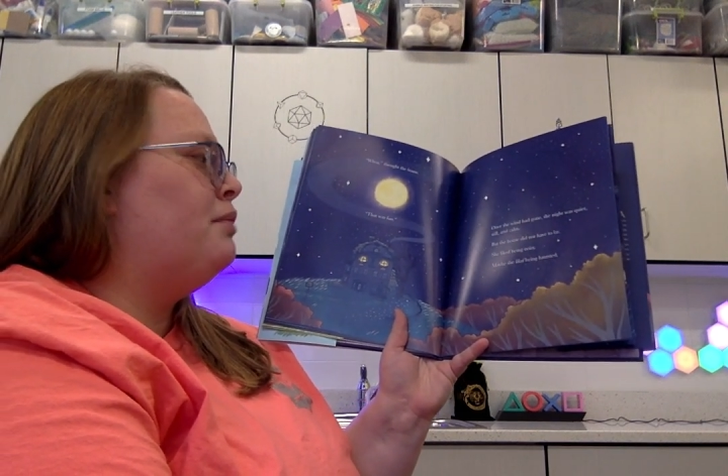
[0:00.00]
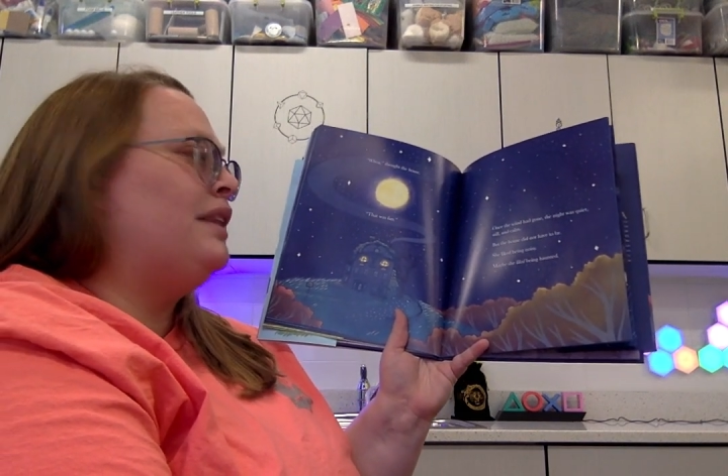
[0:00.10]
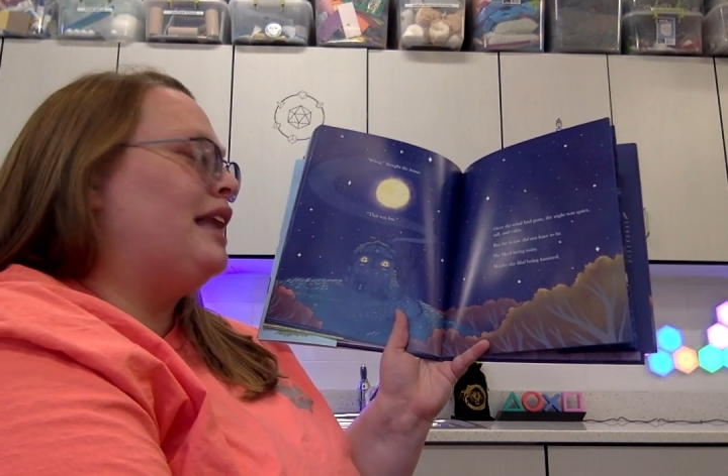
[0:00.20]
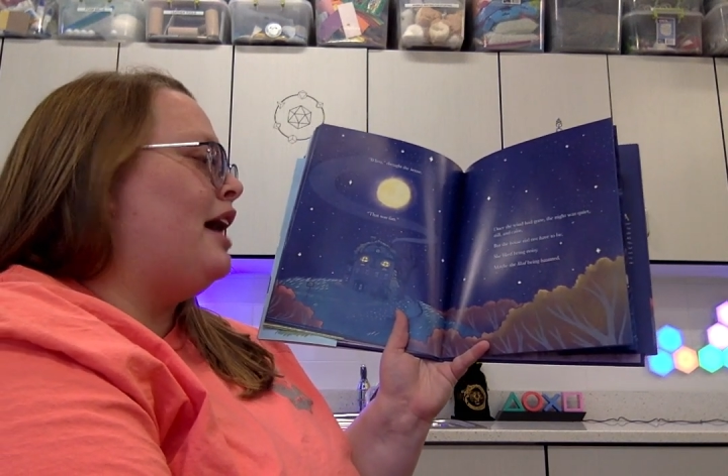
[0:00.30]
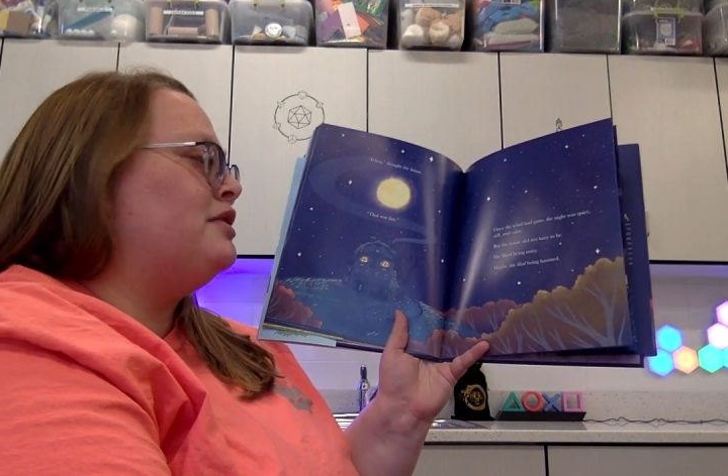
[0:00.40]

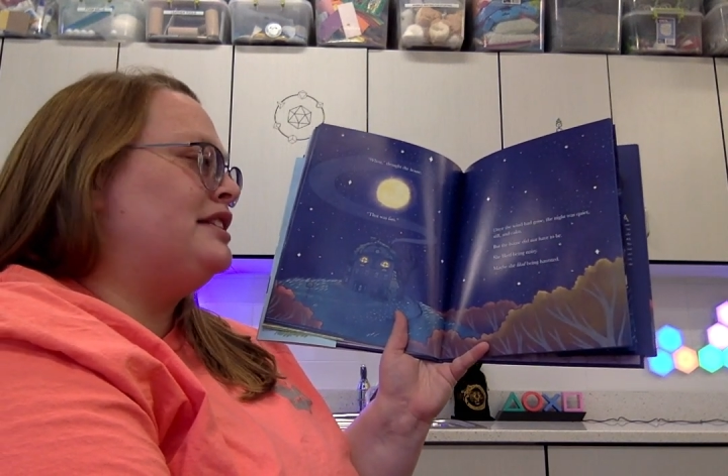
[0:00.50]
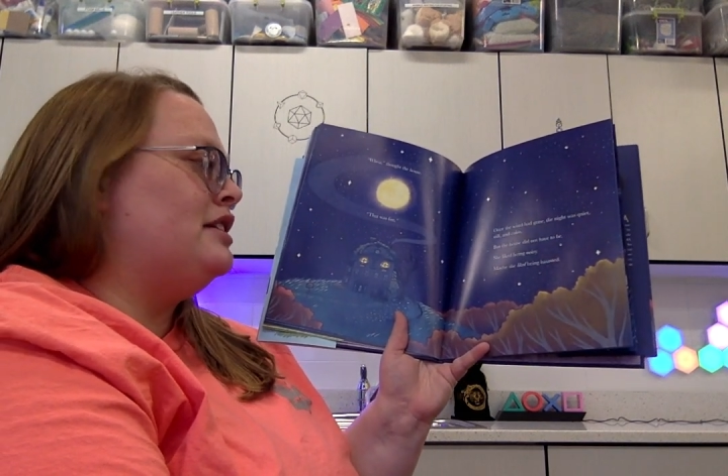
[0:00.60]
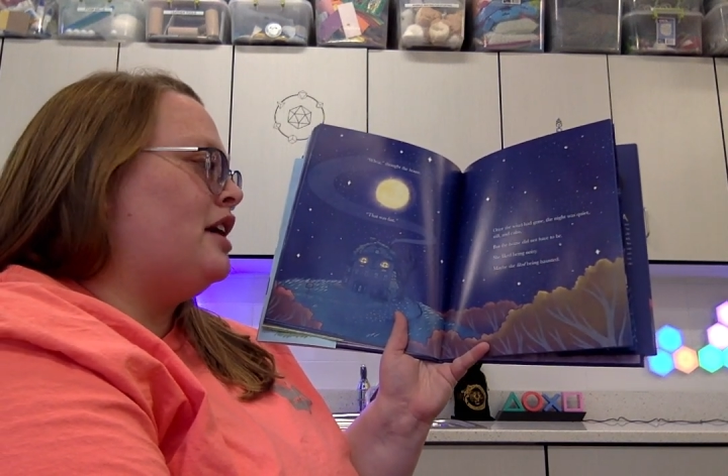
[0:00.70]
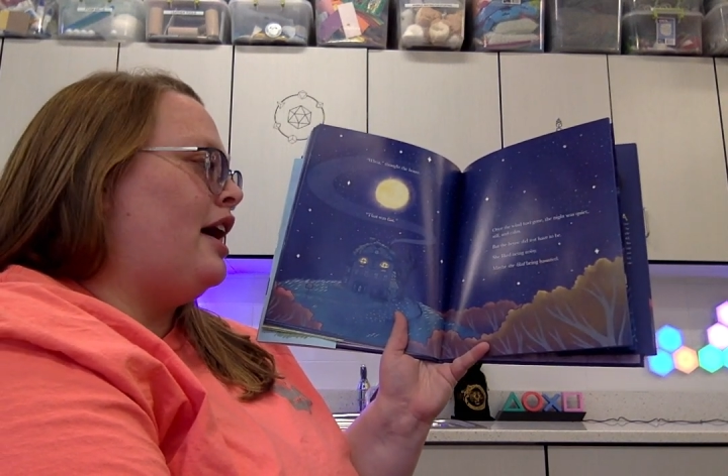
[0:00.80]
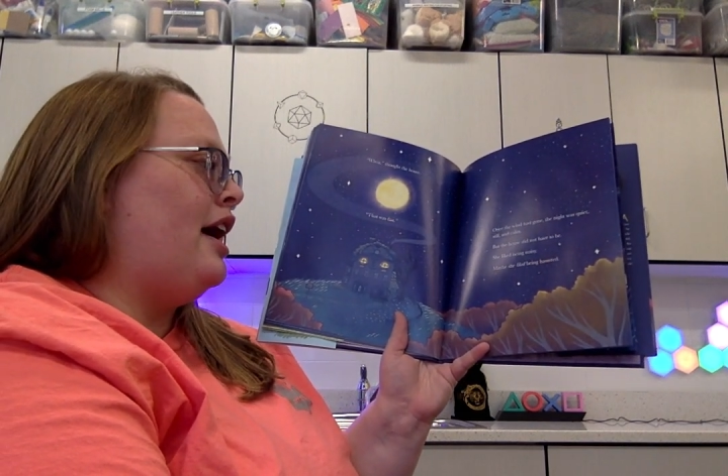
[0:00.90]
but the house
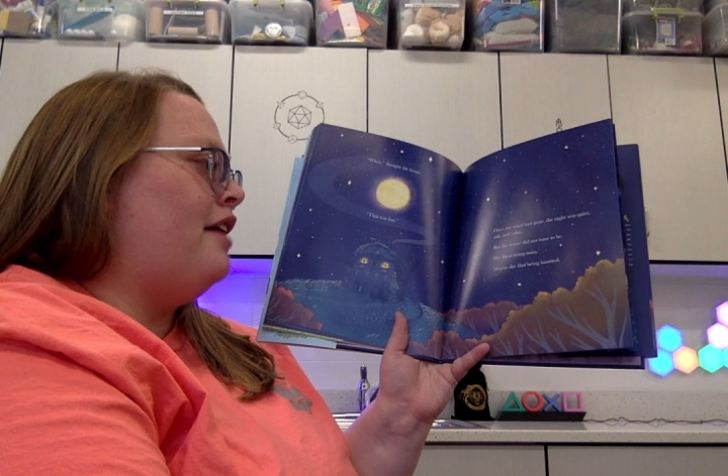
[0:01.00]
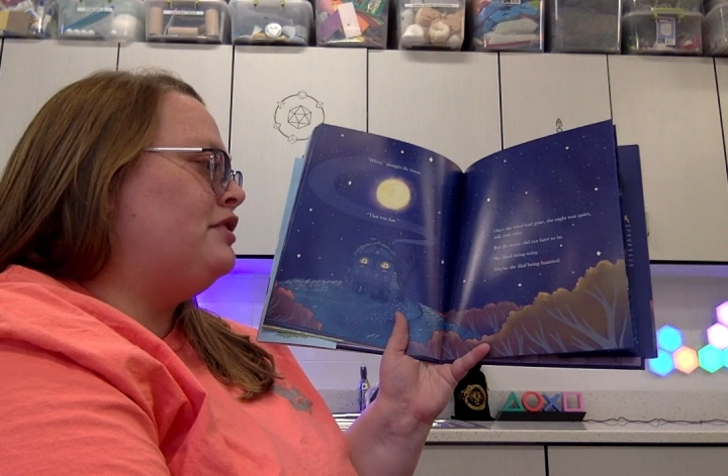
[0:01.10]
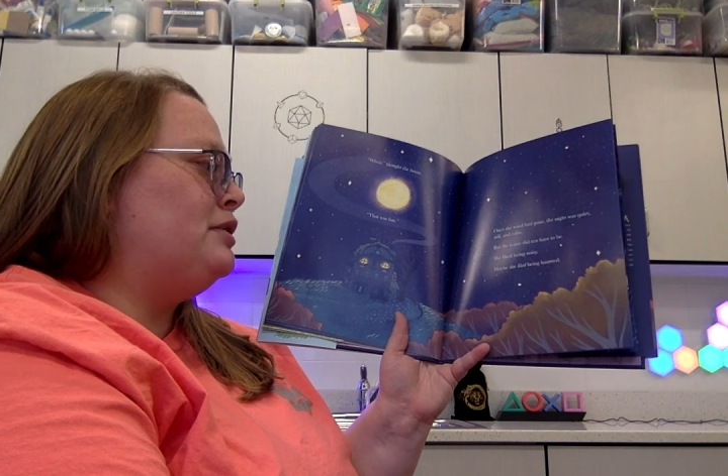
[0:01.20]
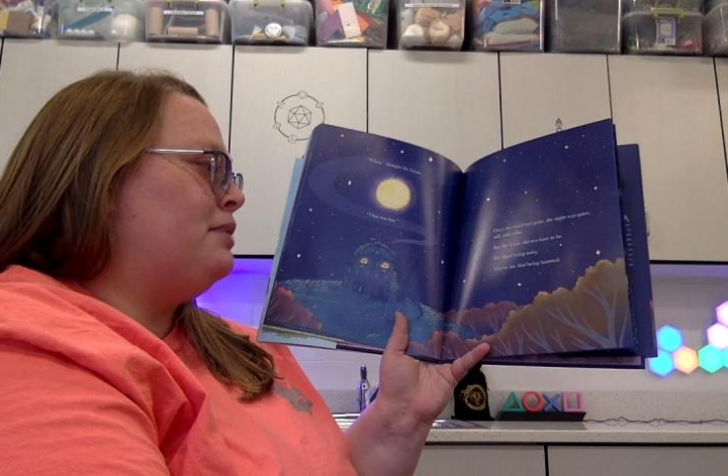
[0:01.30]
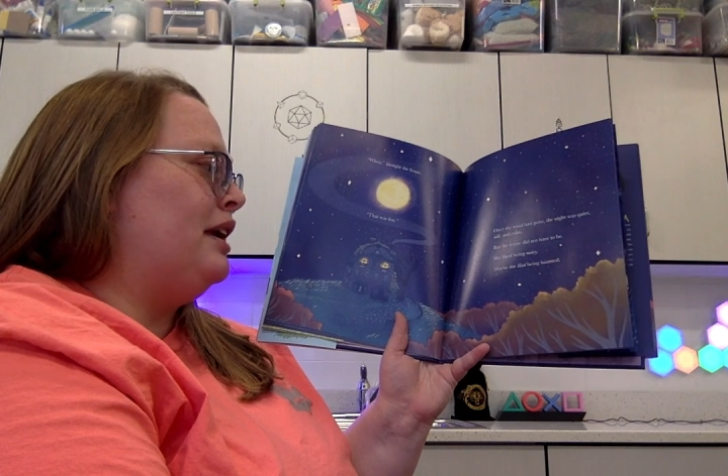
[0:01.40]
did not
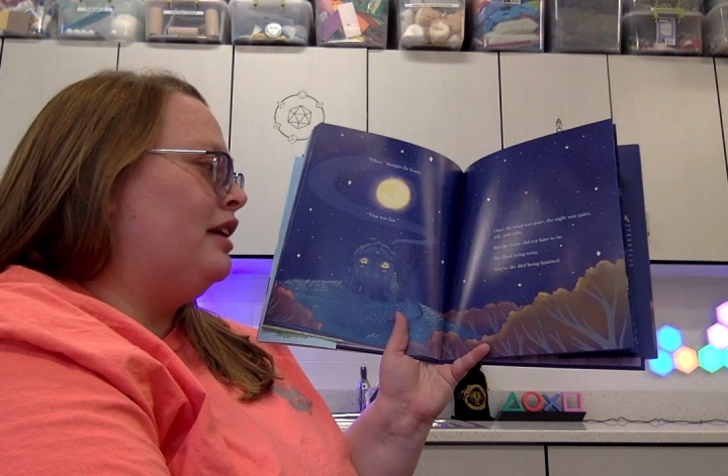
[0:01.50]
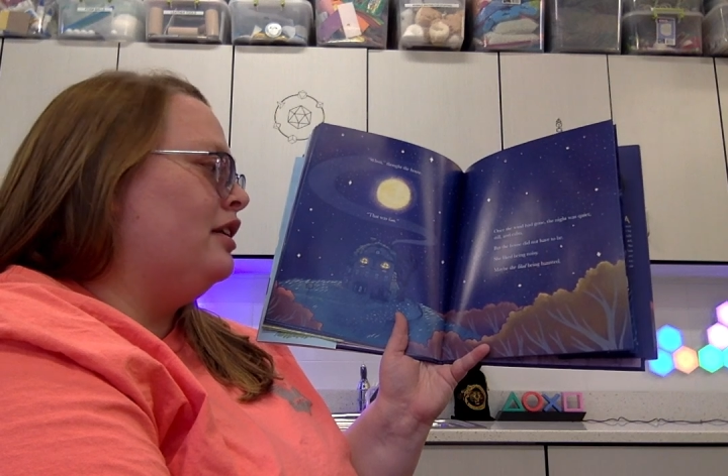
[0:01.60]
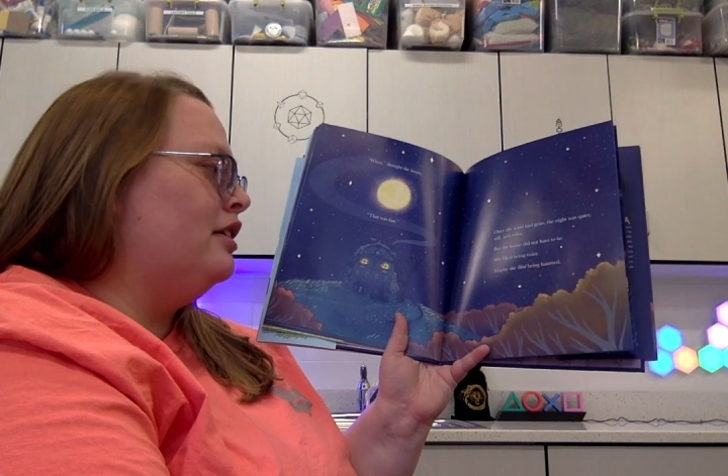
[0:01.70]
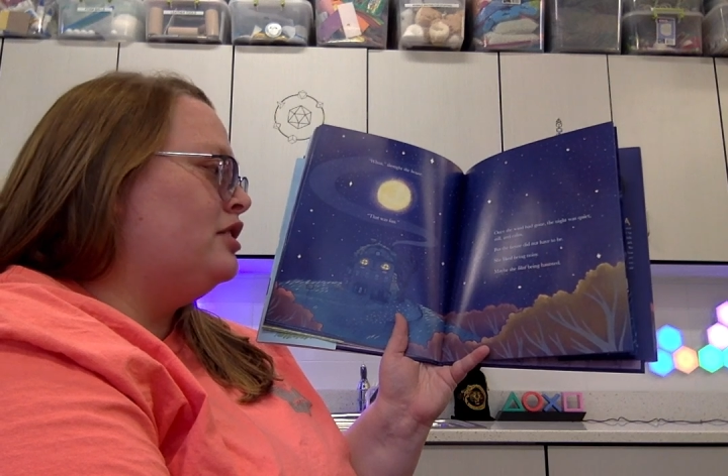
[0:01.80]
have to be.